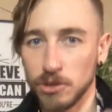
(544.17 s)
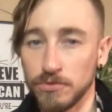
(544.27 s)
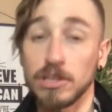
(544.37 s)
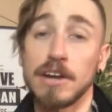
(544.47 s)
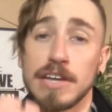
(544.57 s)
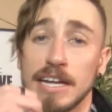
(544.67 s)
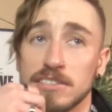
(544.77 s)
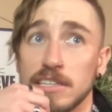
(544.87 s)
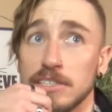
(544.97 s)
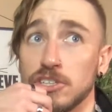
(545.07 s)
So for a lot of you
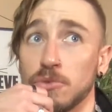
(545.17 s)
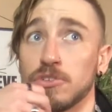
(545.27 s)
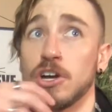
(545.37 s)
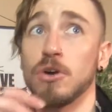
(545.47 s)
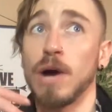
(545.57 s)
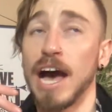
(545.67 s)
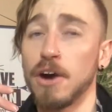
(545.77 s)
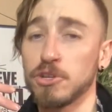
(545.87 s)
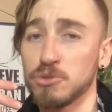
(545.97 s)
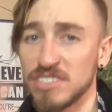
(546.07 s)
guys that don't know
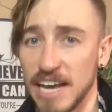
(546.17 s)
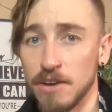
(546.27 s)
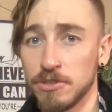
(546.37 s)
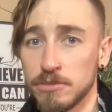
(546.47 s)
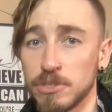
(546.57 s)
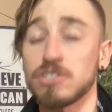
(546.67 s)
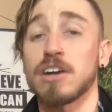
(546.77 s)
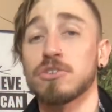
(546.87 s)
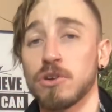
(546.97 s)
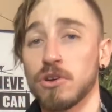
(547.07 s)
how you sound when you're
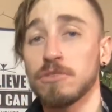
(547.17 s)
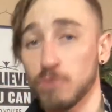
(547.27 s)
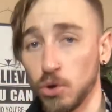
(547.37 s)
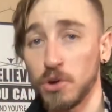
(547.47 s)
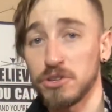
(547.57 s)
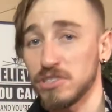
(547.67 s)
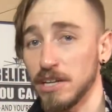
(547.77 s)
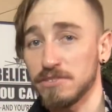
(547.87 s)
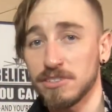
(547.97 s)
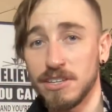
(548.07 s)
talking to a girl, record
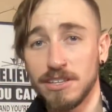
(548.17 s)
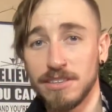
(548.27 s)
yourselves.